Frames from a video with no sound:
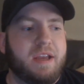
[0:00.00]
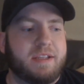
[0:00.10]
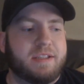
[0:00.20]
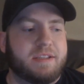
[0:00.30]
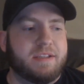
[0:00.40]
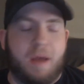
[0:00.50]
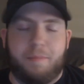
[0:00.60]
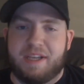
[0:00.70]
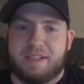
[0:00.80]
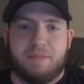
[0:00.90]
it's not
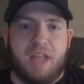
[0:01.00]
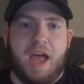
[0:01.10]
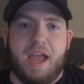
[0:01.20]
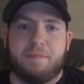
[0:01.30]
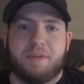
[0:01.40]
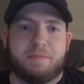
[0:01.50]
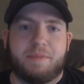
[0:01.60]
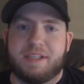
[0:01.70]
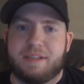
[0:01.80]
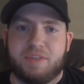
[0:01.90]
because I'm lying, but it's
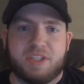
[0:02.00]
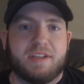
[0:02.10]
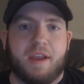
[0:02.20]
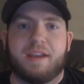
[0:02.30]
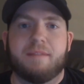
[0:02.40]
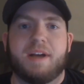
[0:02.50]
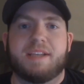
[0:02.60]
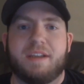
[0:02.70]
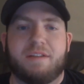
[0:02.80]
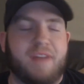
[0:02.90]
because I'm just psyching
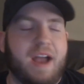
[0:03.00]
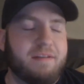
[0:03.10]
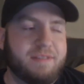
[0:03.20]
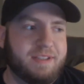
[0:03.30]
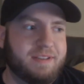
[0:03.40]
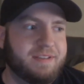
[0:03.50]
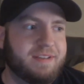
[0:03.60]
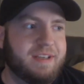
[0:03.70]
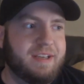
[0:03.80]
myself out and,